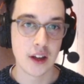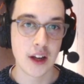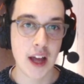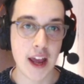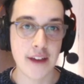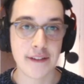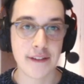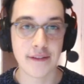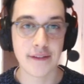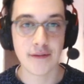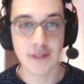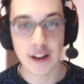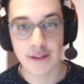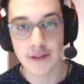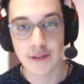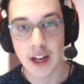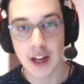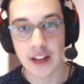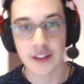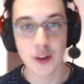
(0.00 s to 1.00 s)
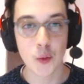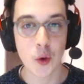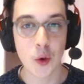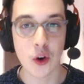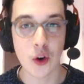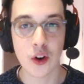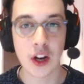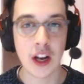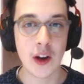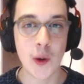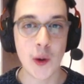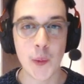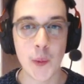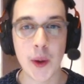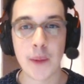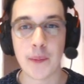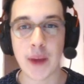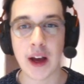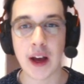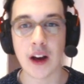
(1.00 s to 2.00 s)
if Leicester were on a little
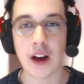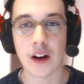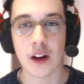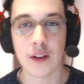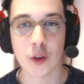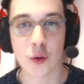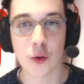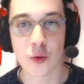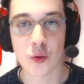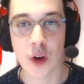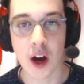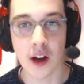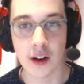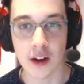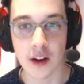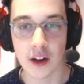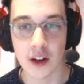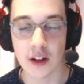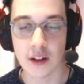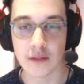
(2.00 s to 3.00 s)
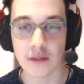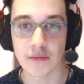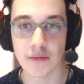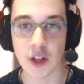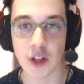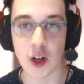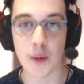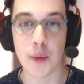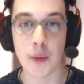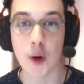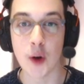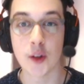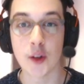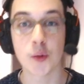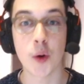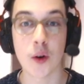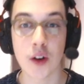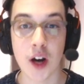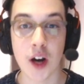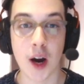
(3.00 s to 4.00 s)
bit better of a run, post
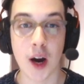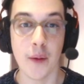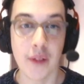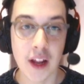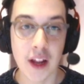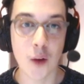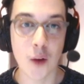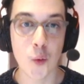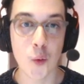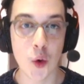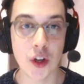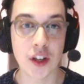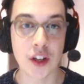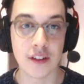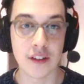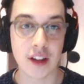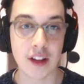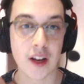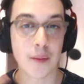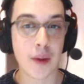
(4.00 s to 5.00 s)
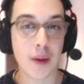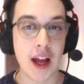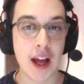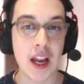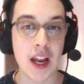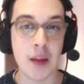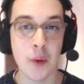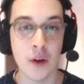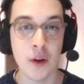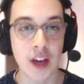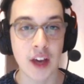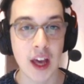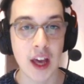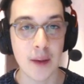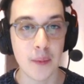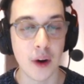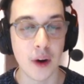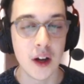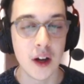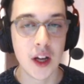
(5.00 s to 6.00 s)
World Cup, then I would consider playing him over
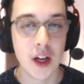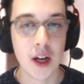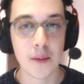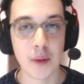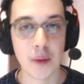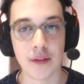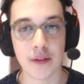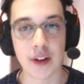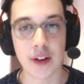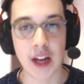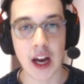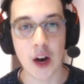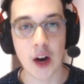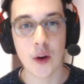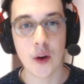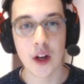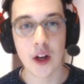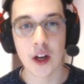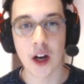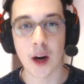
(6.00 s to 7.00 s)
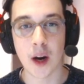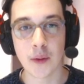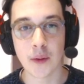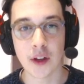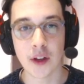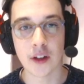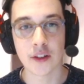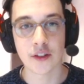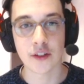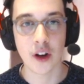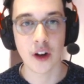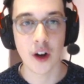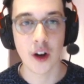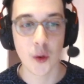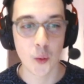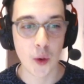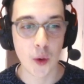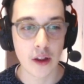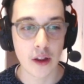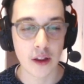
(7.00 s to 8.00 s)
Kepa. But for now, I'm going to start
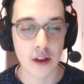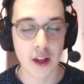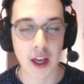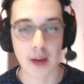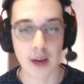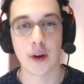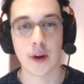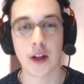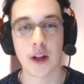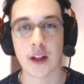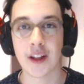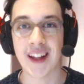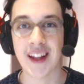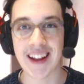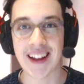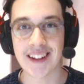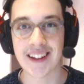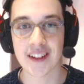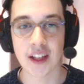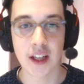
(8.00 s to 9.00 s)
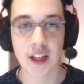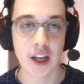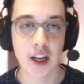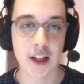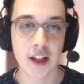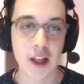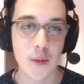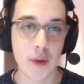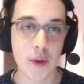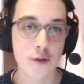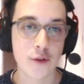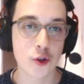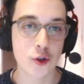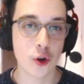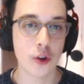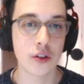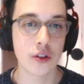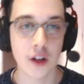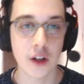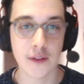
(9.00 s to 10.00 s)
with Kepa in net. Then we have
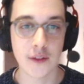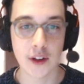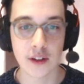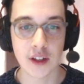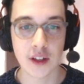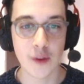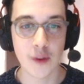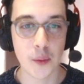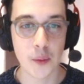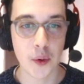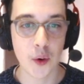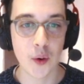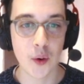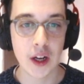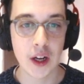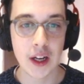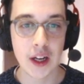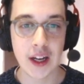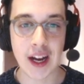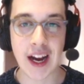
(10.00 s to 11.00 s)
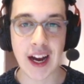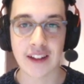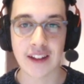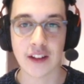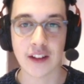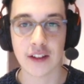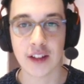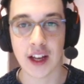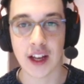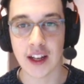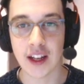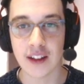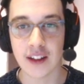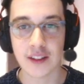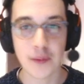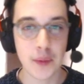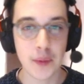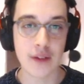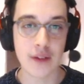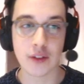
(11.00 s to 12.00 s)
Trossard versus Liverpool. As I said, it's a
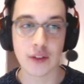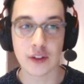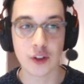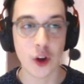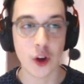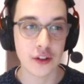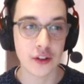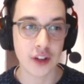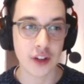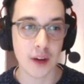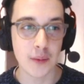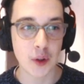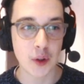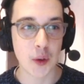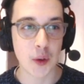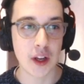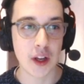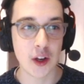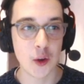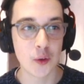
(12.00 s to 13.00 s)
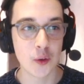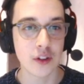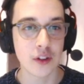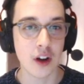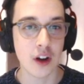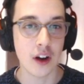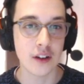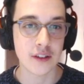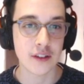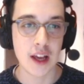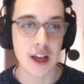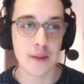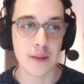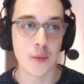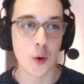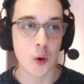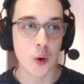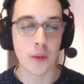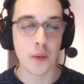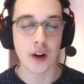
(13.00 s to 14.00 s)
bit of a toss-up between who starts, him
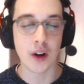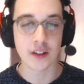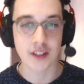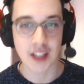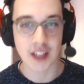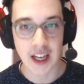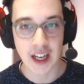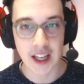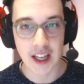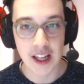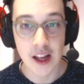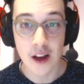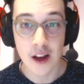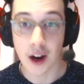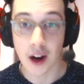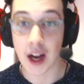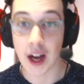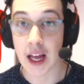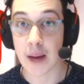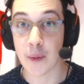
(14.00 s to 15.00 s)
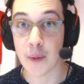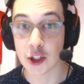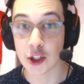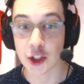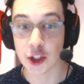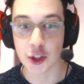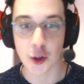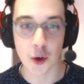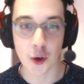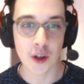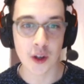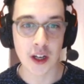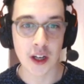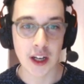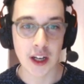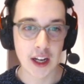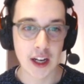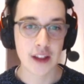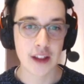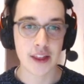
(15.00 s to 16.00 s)
or Martinelli. I am unsure.
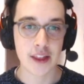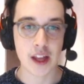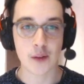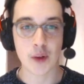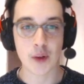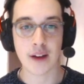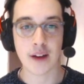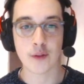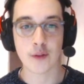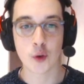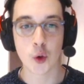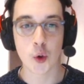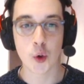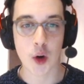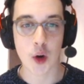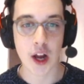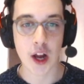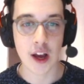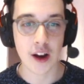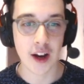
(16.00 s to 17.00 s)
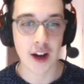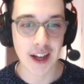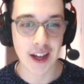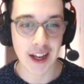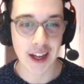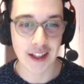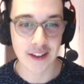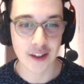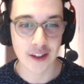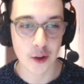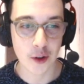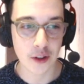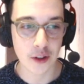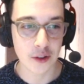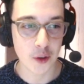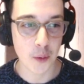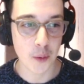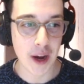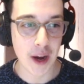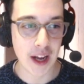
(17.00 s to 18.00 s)
Then we have Cucurella against
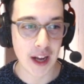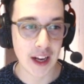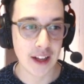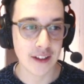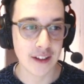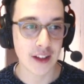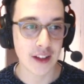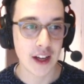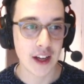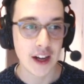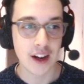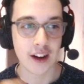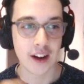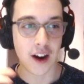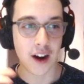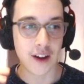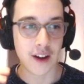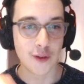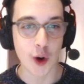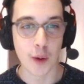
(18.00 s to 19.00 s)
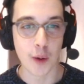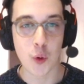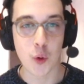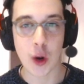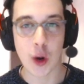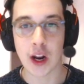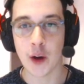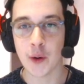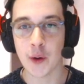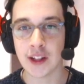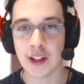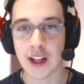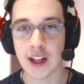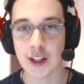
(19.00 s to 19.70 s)
Crystal Palace. I've got Bueno in there